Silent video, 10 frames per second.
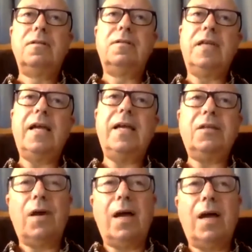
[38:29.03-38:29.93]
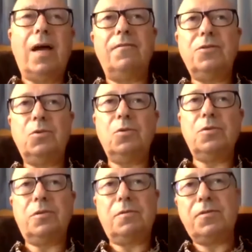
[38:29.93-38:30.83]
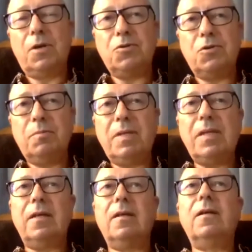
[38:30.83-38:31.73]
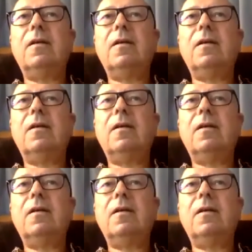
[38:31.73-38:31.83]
Today you have the tools of social media,